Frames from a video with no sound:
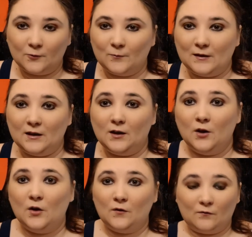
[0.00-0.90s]
be
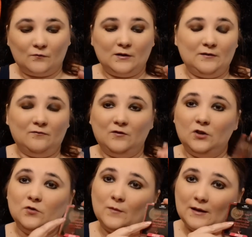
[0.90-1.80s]

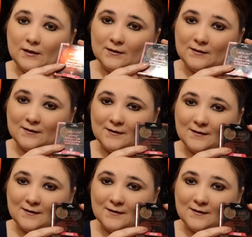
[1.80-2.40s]
reviewing.